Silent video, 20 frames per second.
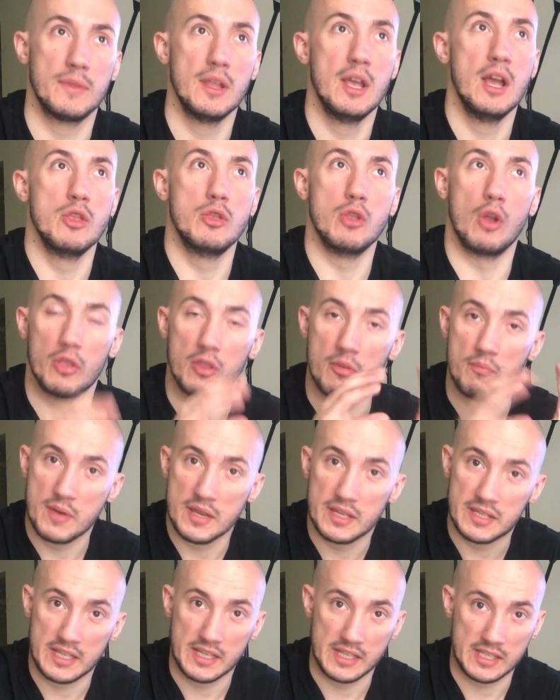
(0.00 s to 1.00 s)
not the
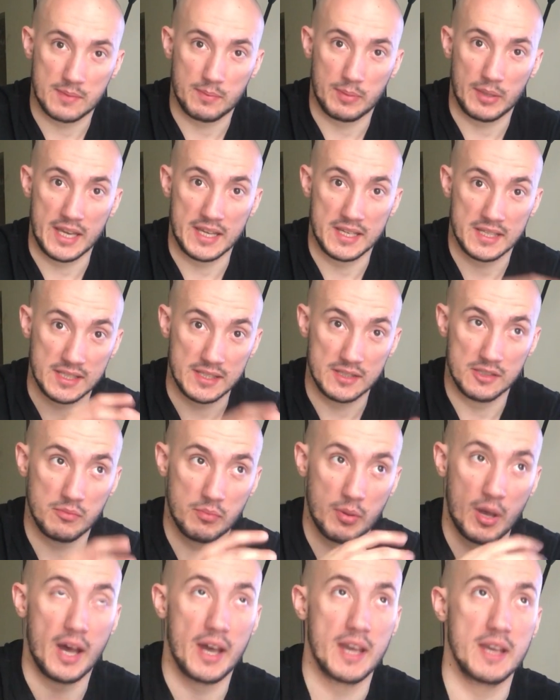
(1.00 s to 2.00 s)
busiest place in
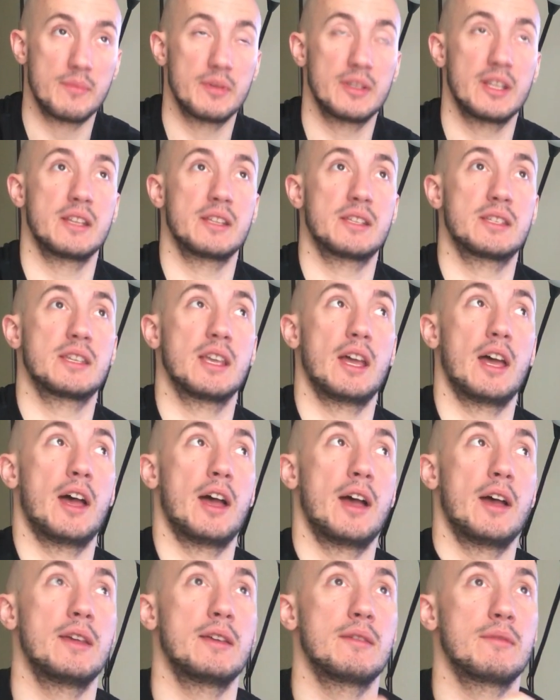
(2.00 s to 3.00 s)
Dubai, but it's
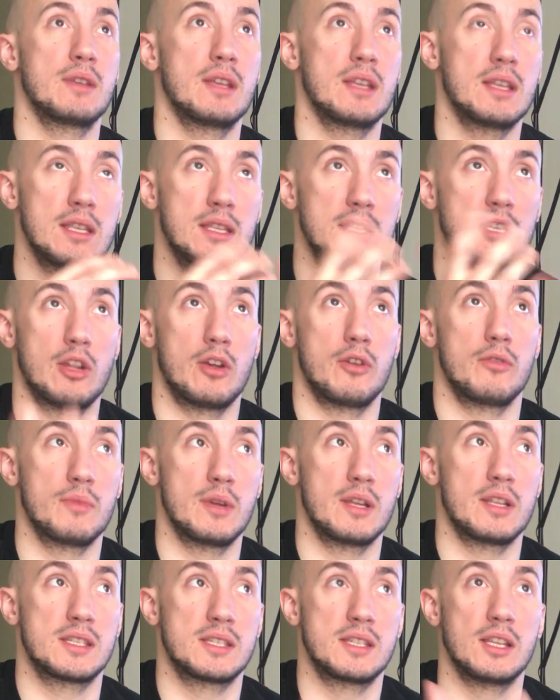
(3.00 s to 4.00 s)
it's
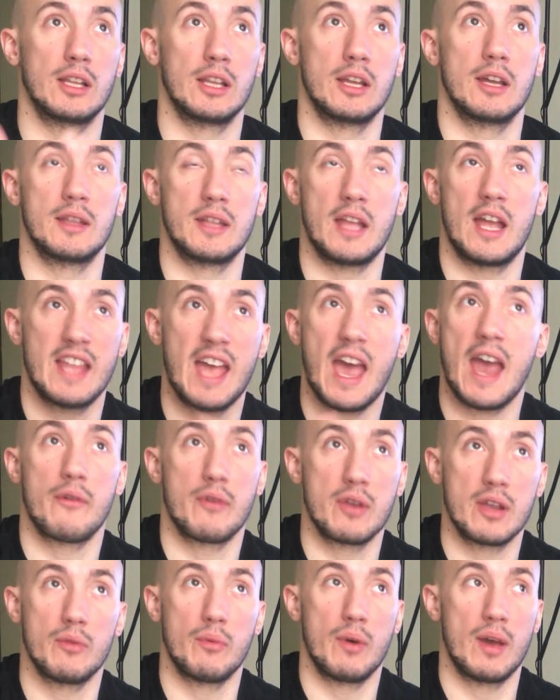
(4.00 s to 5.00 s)
still an area
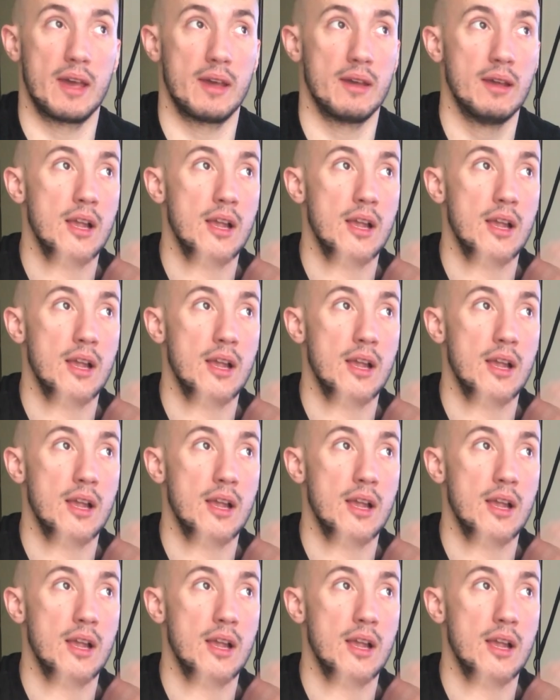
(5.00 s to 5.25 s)
where